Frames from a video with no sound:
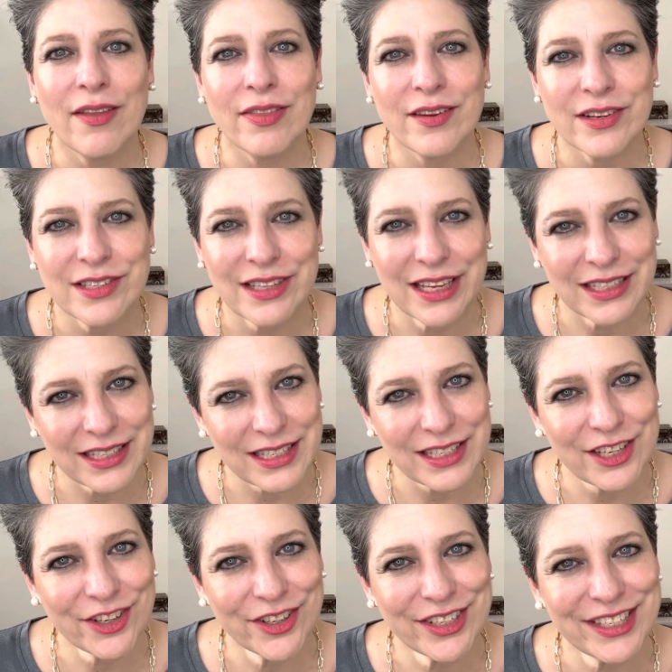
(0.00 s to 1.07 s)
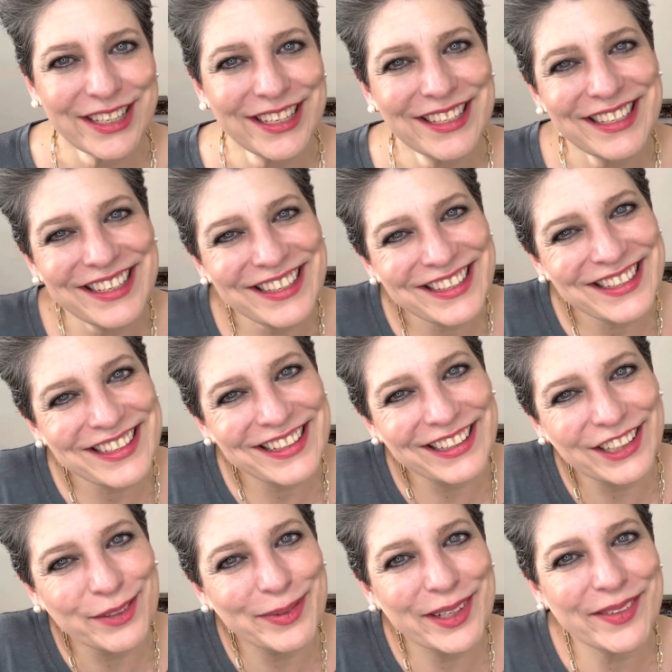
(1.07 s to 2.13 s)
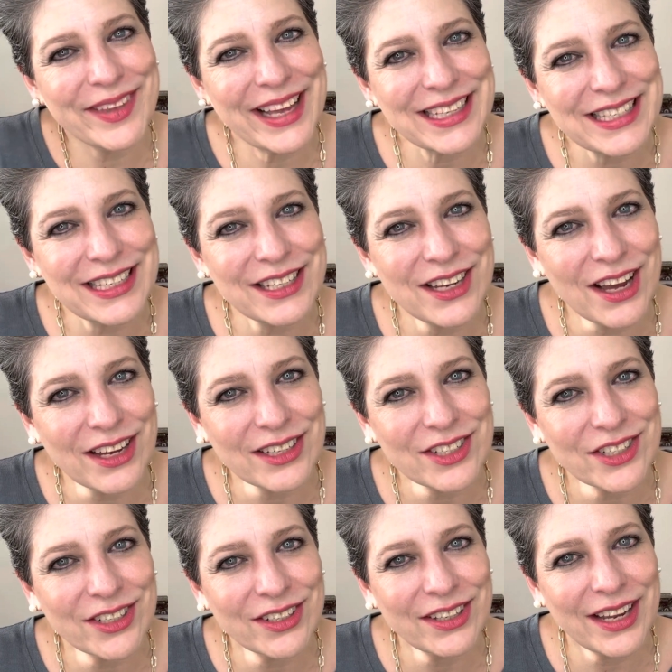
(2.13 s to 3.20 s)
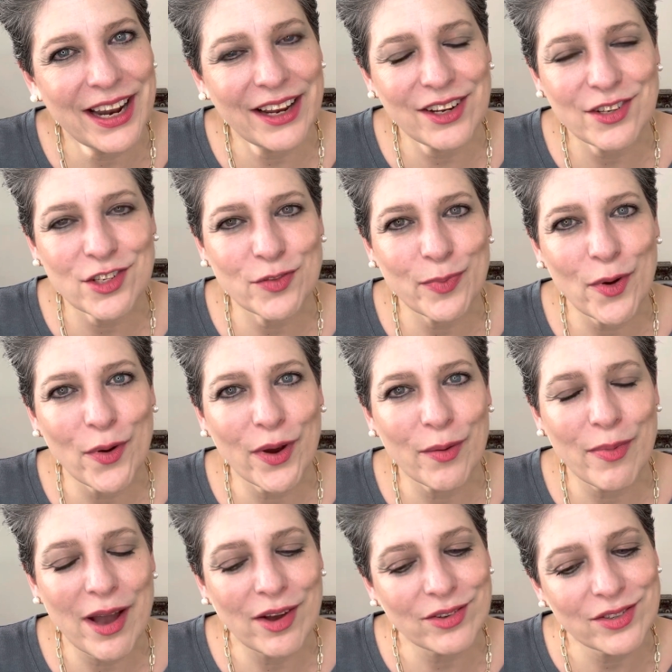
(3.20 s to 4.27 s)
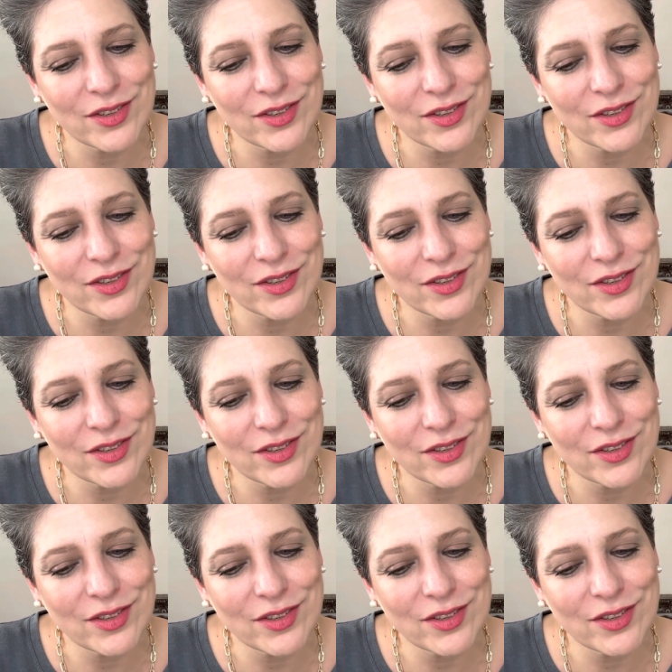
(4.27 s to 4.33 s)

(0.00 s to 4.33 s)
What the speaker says: there's that seriousness and a little bit of that seduction that I spoke about.